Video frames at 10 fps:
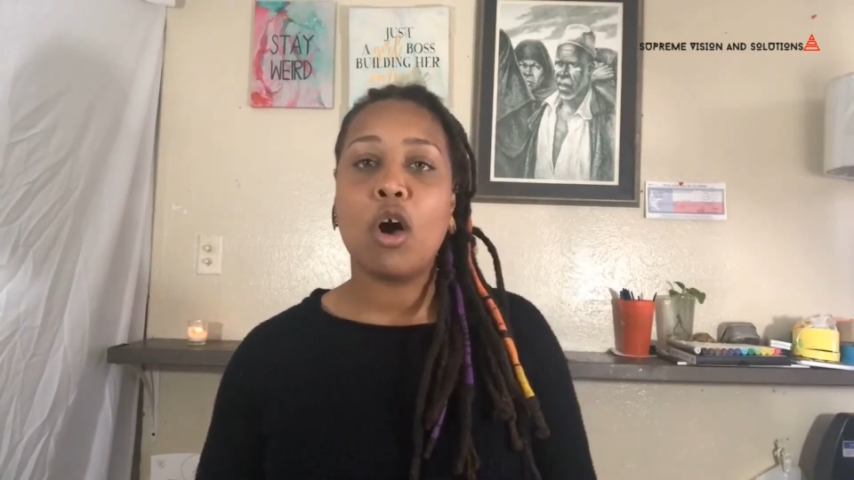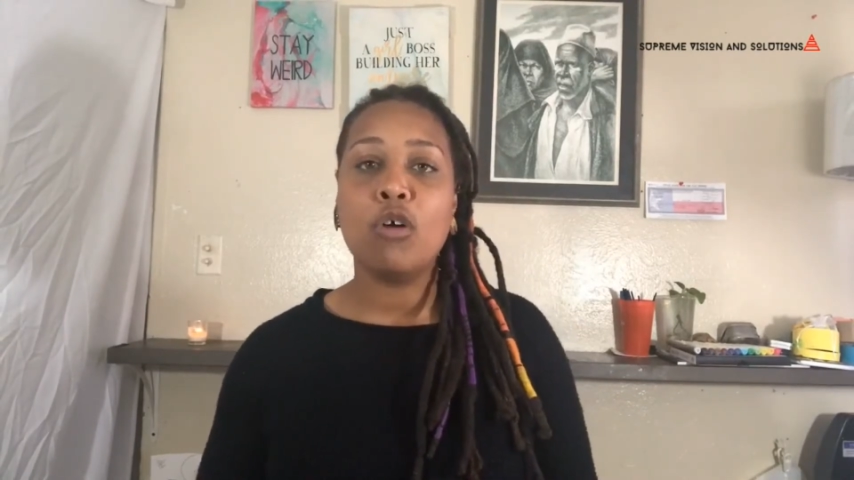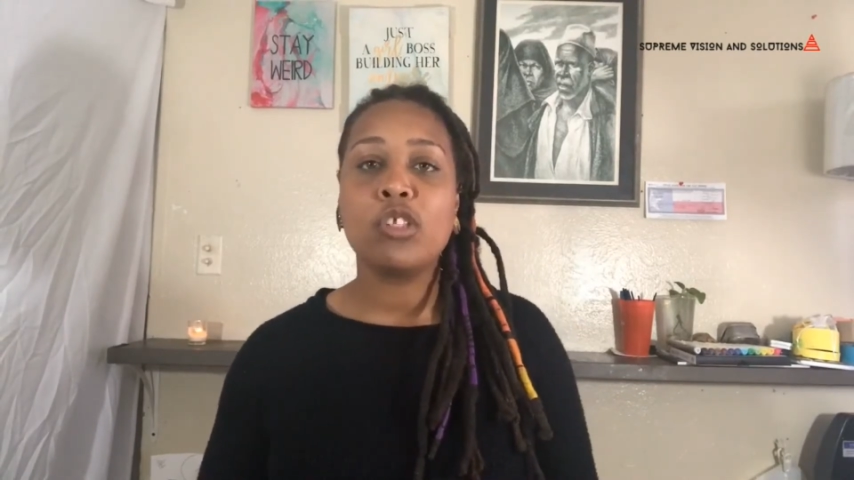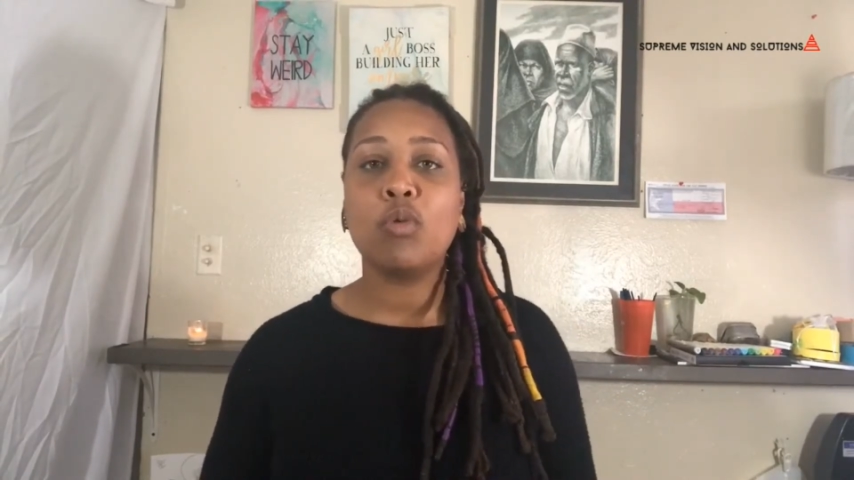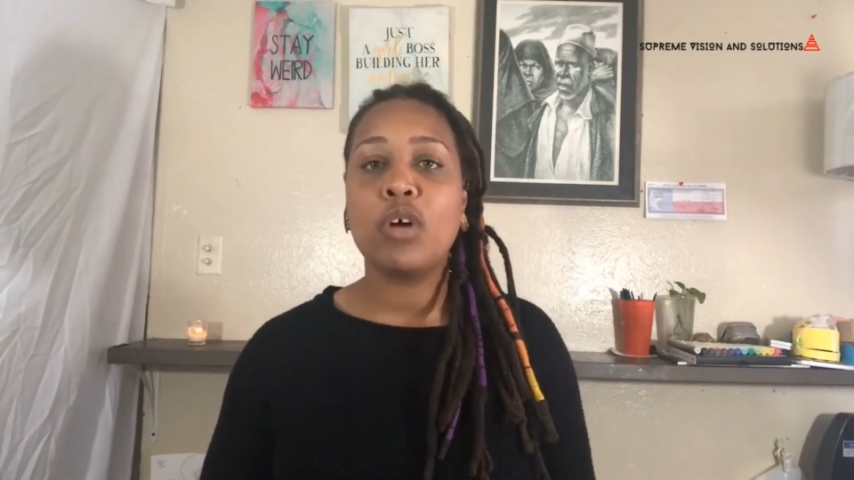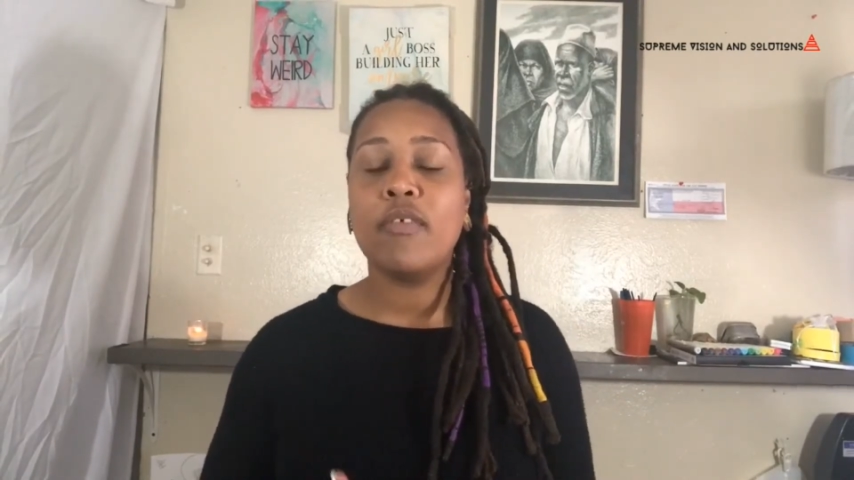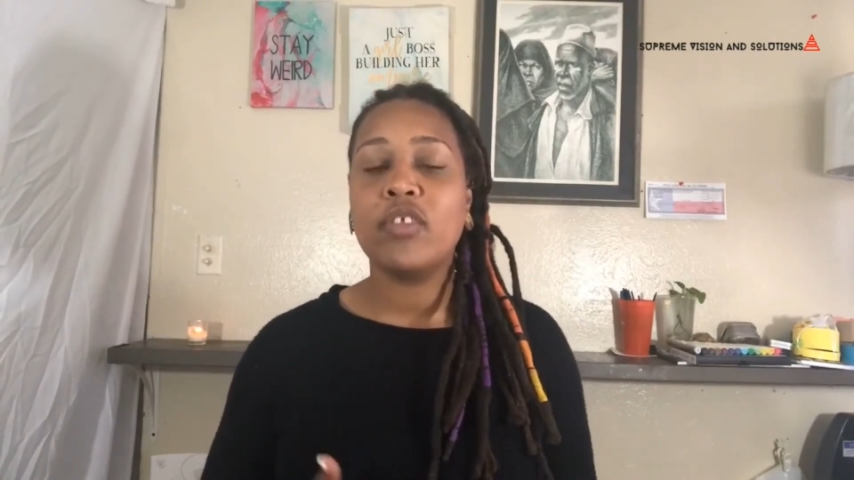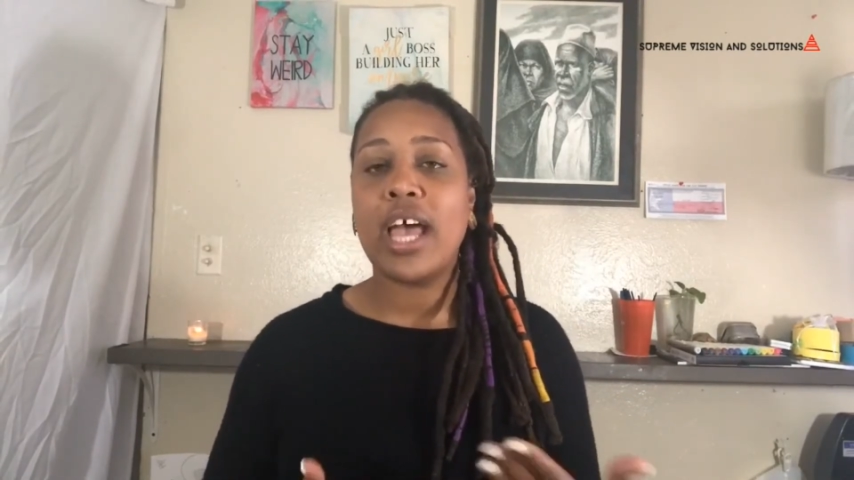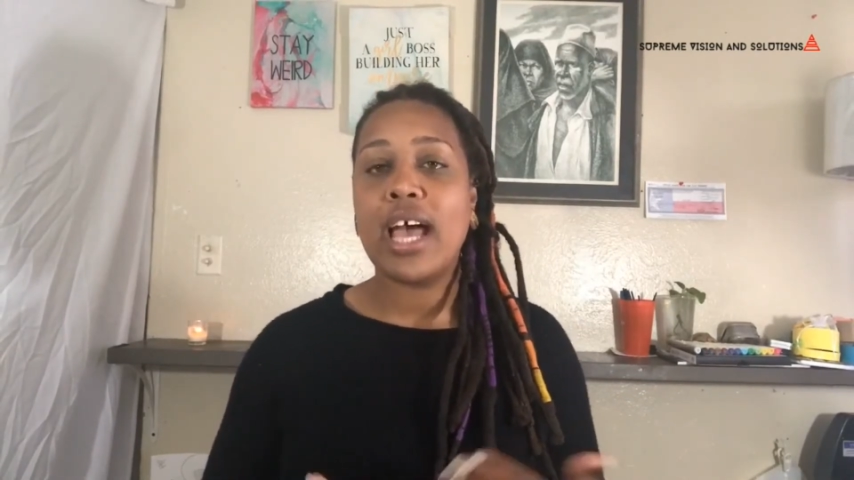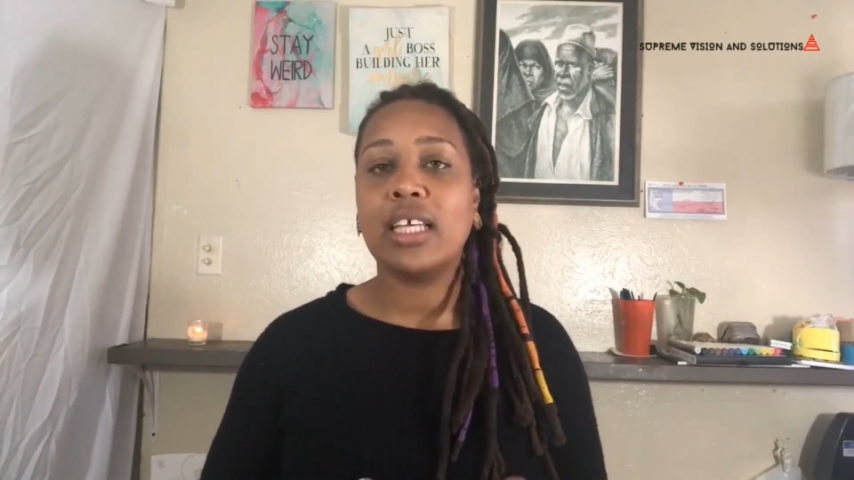also cover
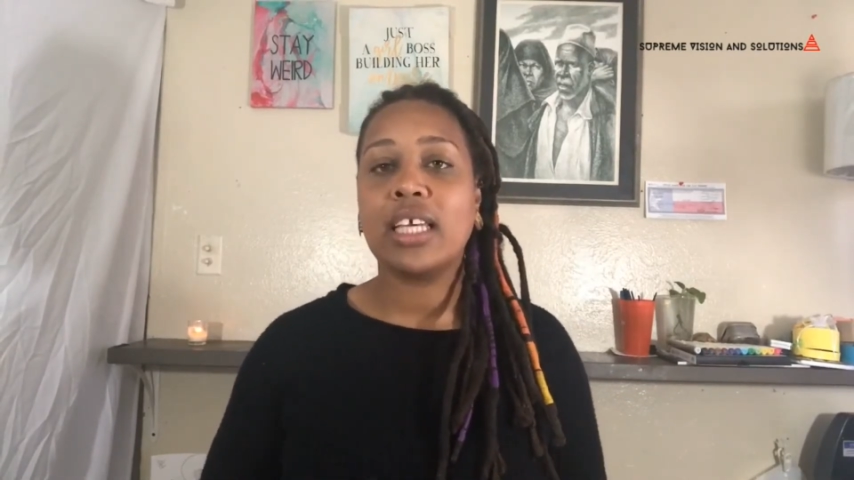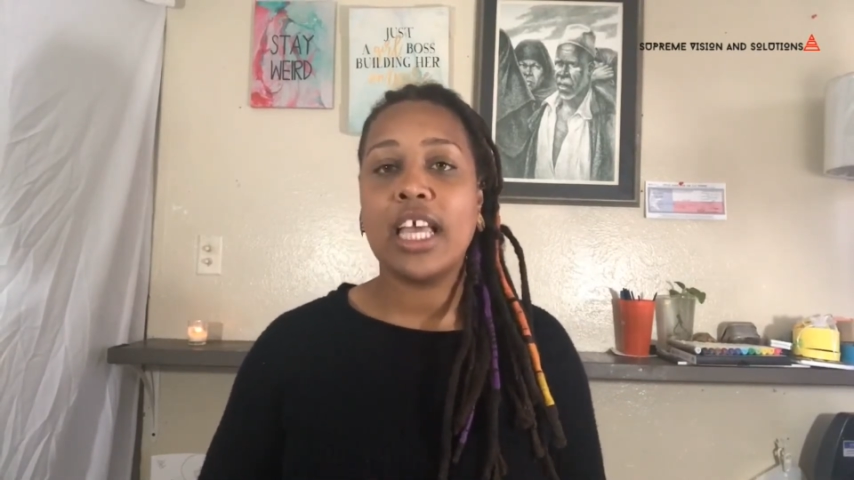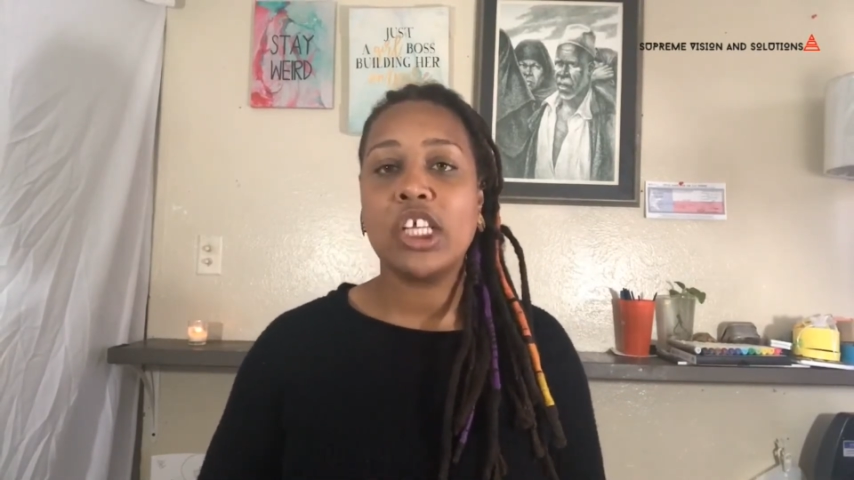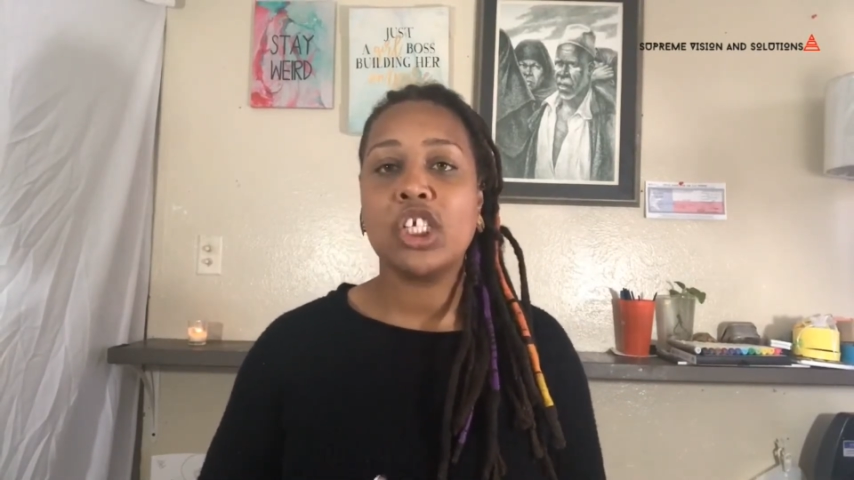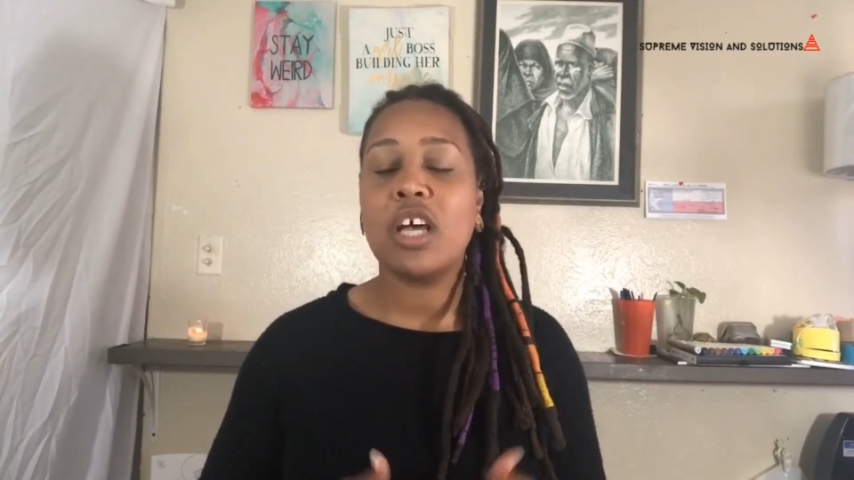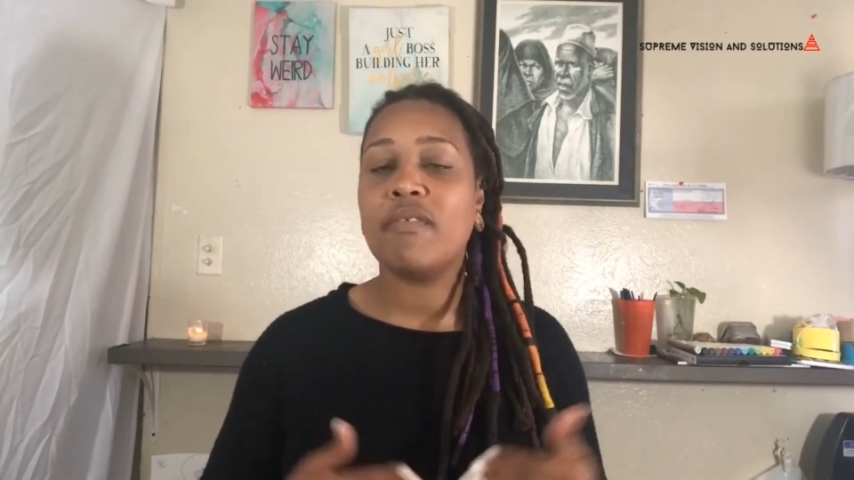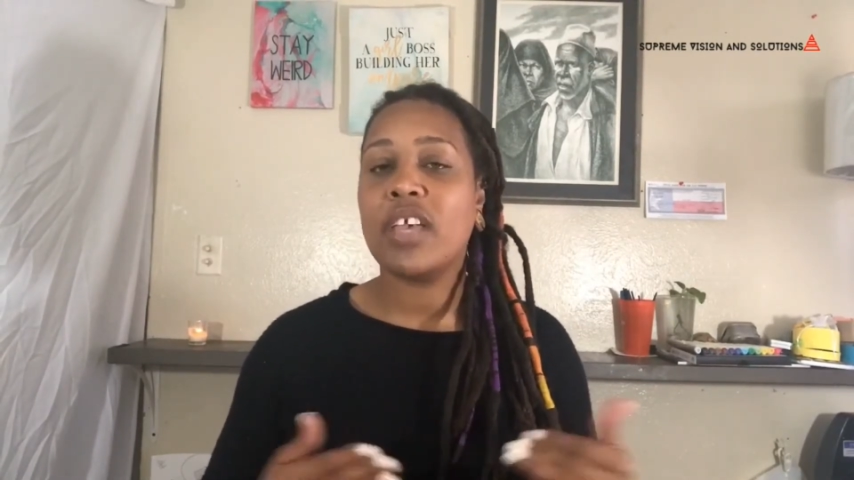the allocation of